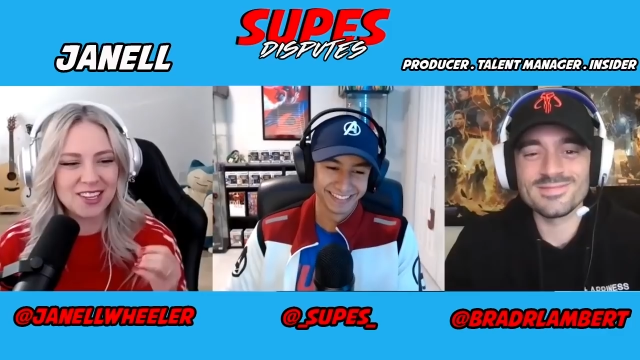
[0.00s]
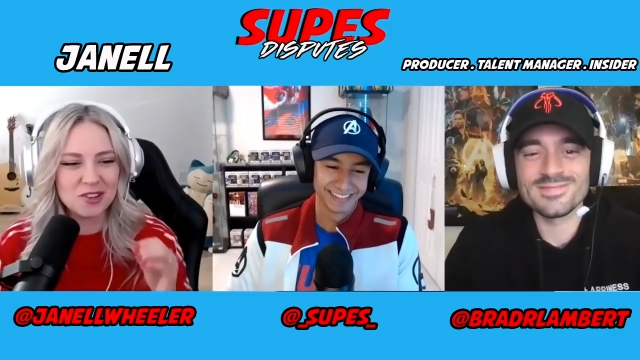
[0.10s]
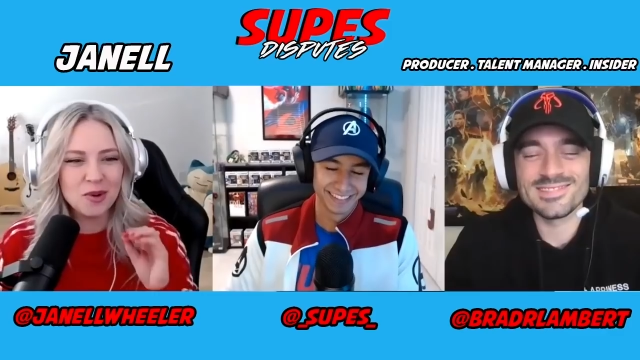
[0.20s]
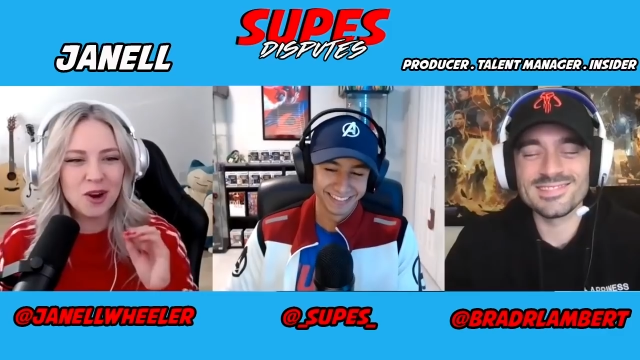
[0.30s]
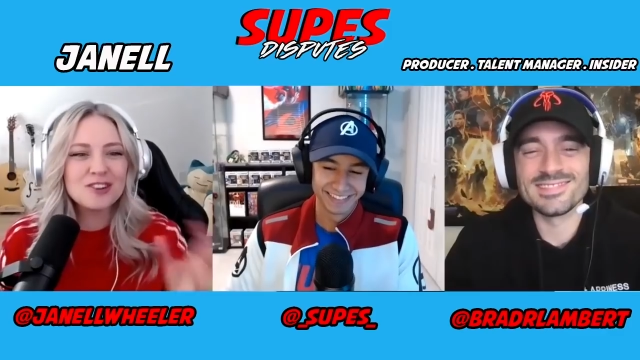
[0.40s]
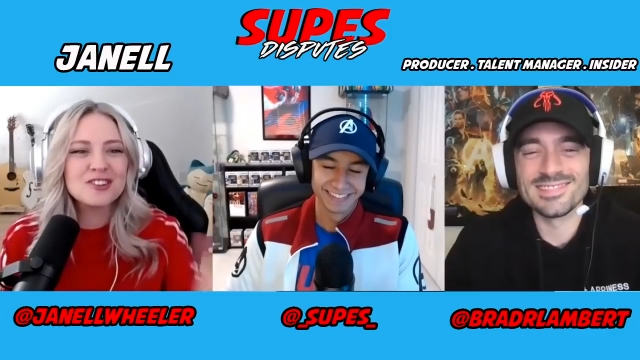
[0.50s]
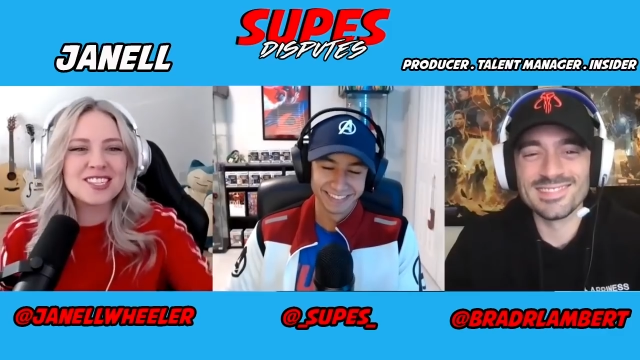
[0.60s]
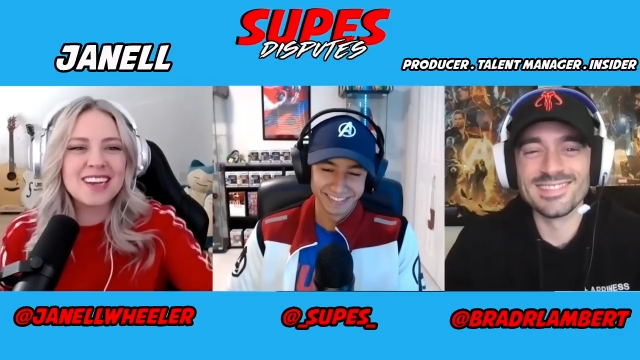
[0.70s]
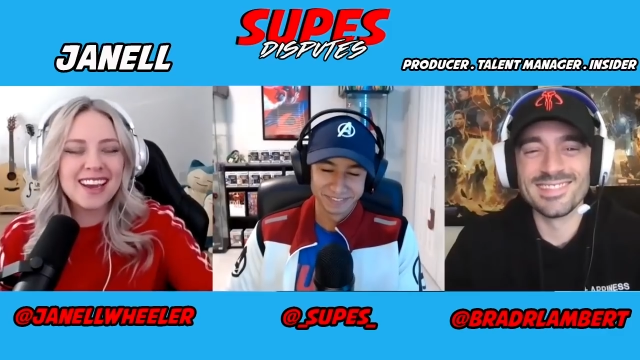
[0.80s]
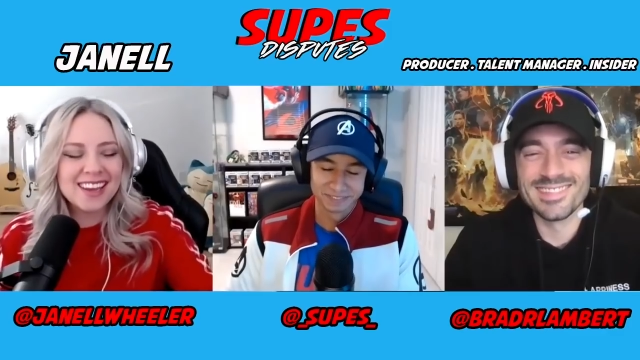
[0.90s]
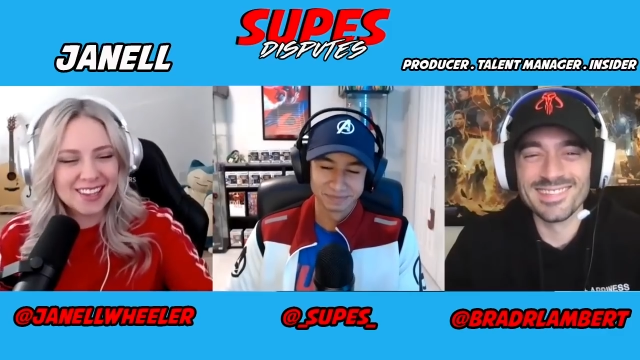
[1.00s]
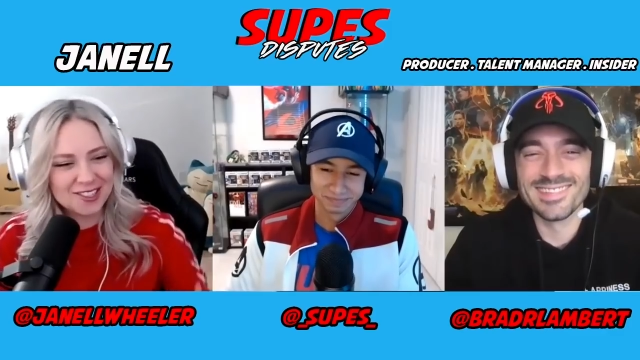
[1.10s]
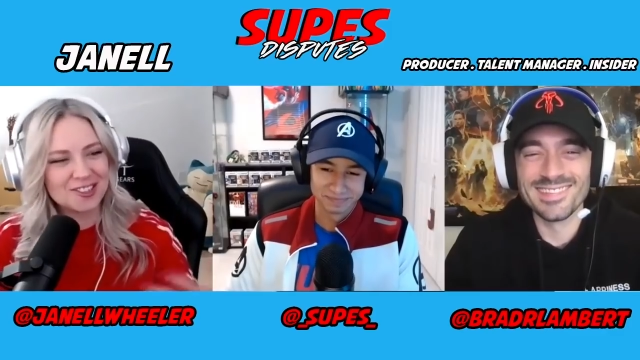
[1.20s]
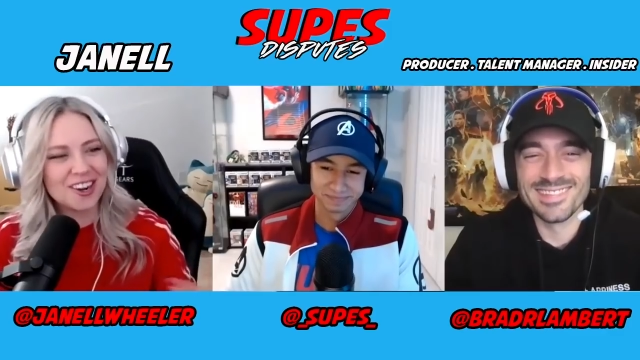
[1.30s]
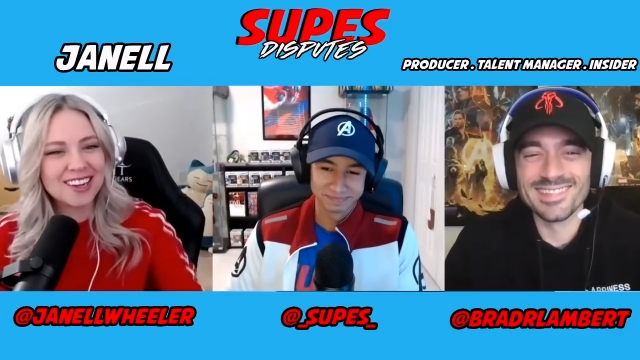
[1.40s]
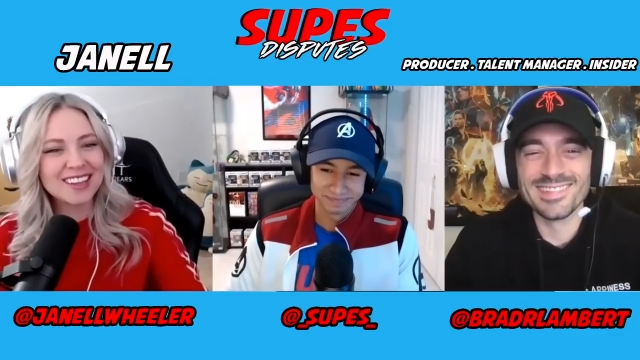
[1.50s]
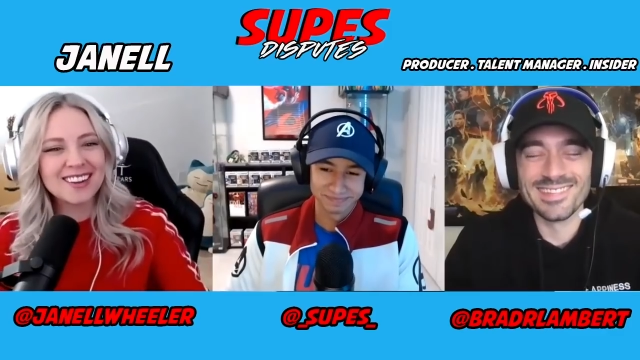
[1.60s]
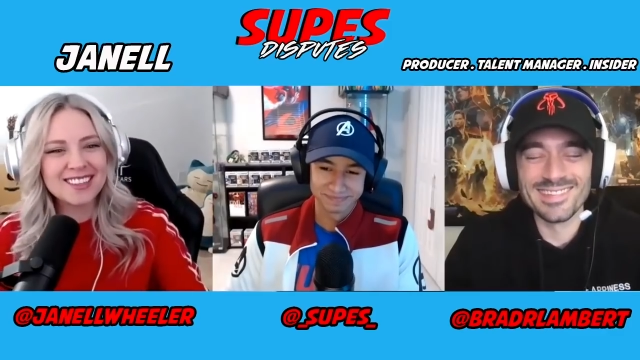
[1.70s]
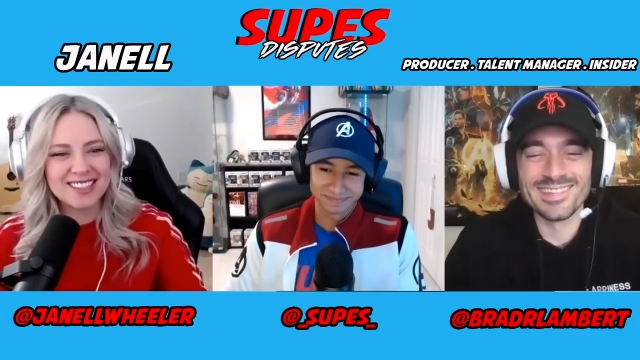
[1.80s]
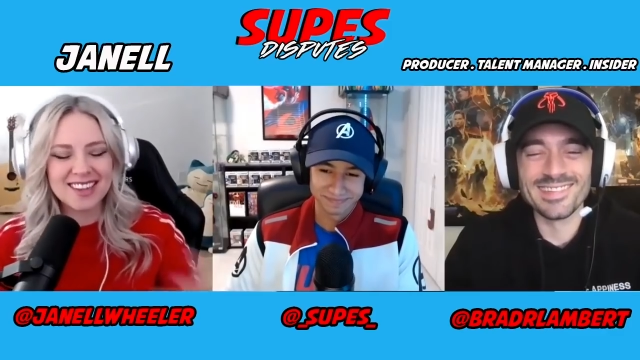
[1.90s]
Speaker 1: you understand that you're not
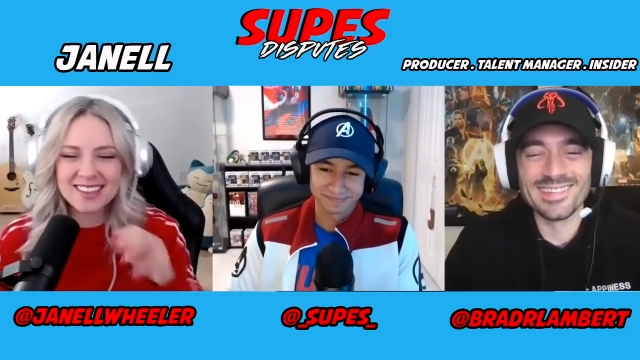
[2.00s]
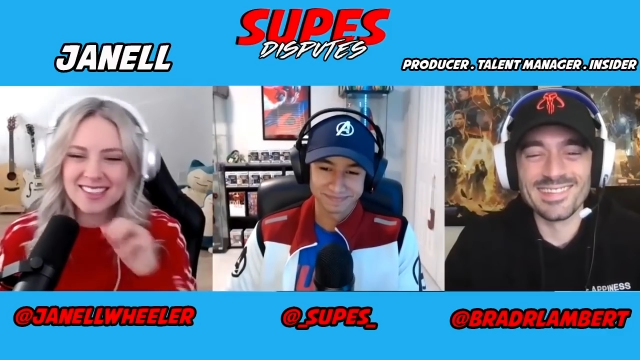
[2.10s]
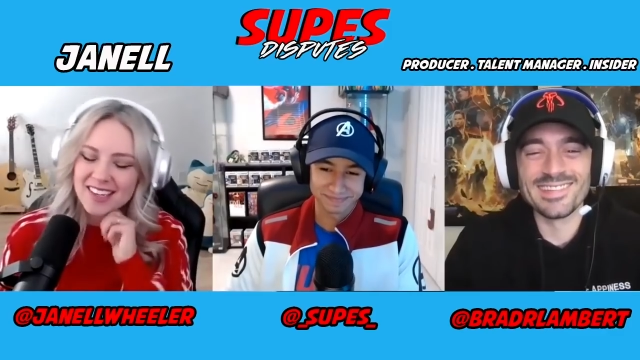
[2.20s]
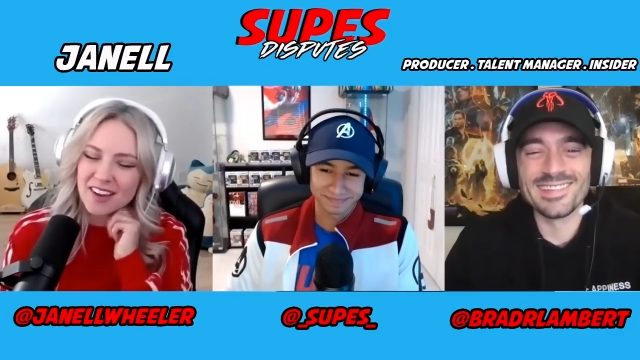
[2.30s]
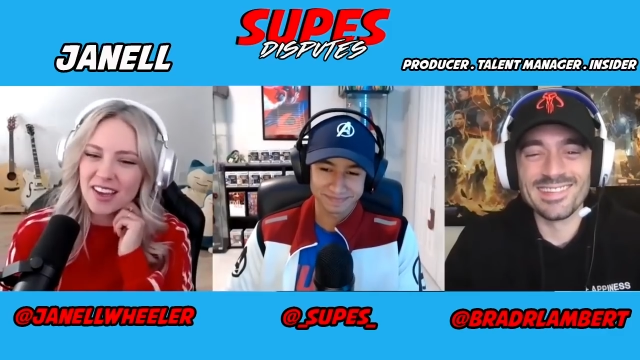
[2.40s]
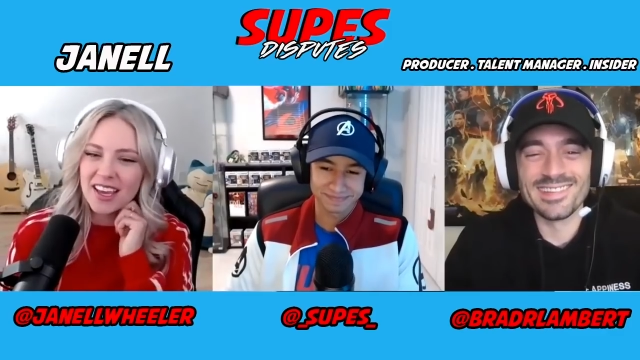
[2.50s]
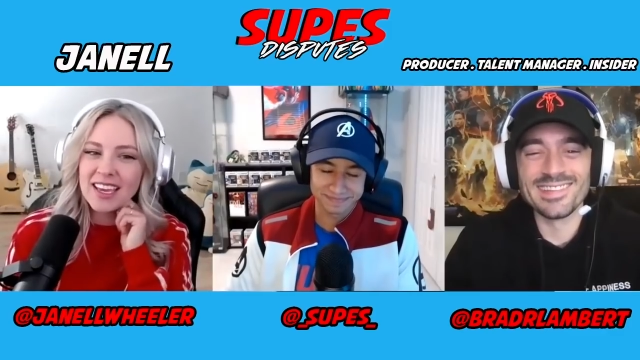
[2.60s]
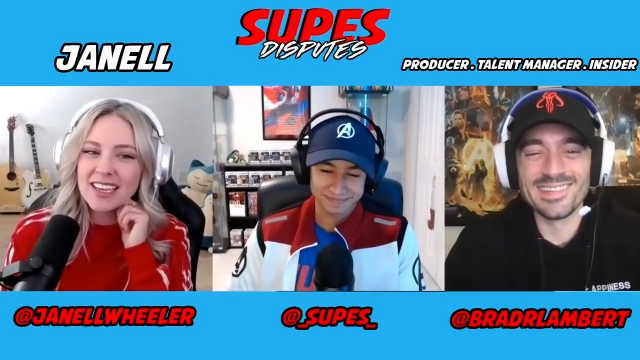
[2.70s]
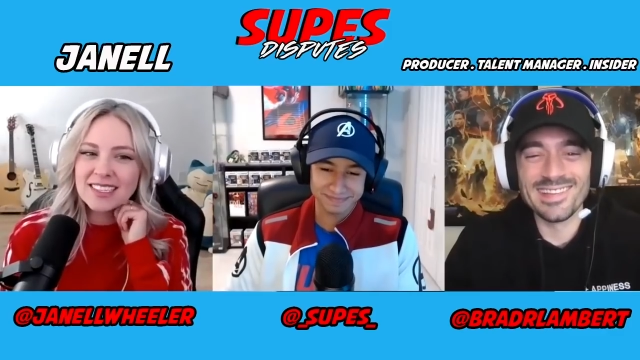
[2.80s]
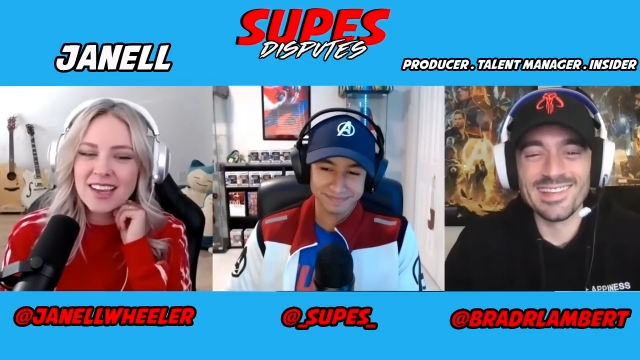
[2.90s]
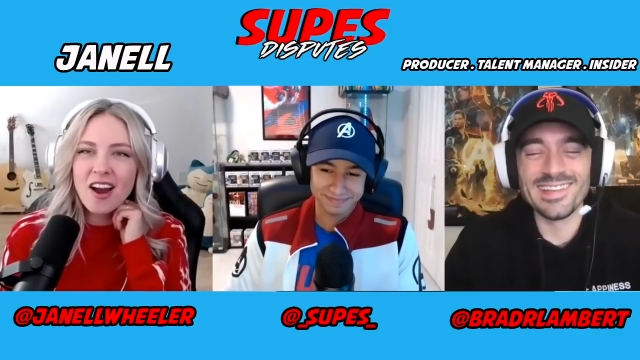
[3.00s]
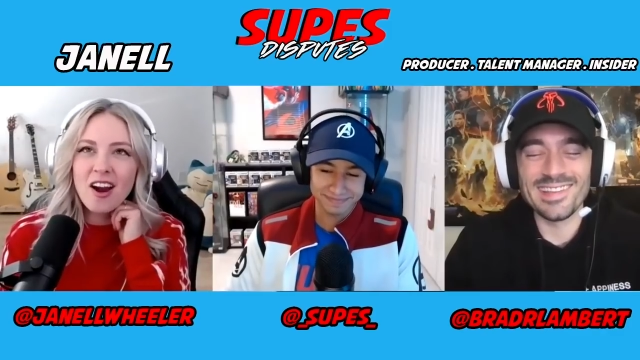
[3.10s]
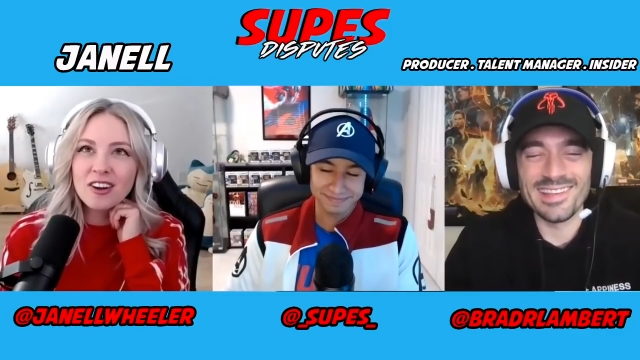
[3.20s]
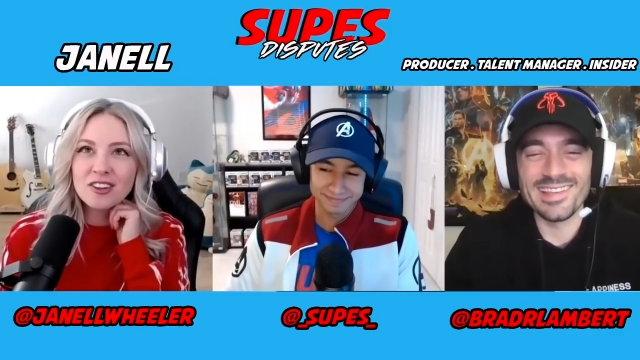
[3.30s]
allowed to say this stuff. He's our